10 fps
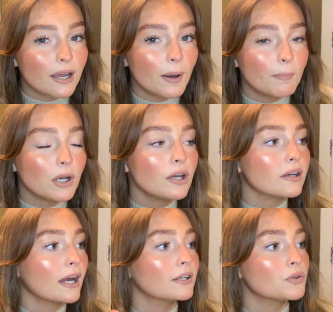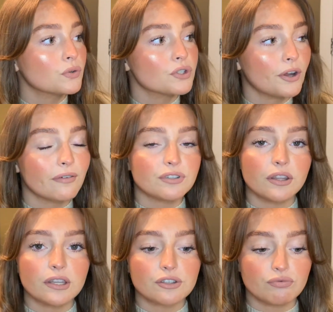look, and also have done
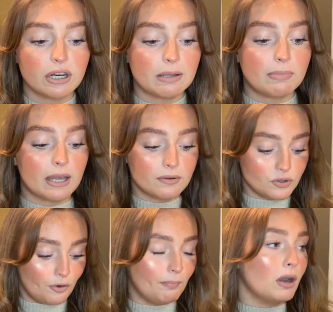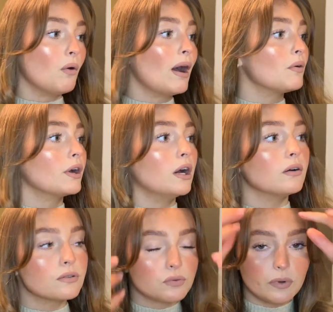this really big sort of blowout
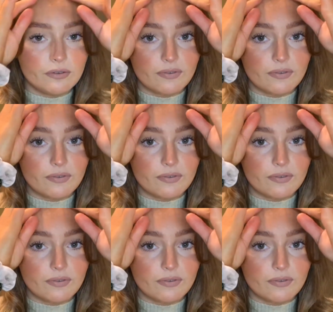curls with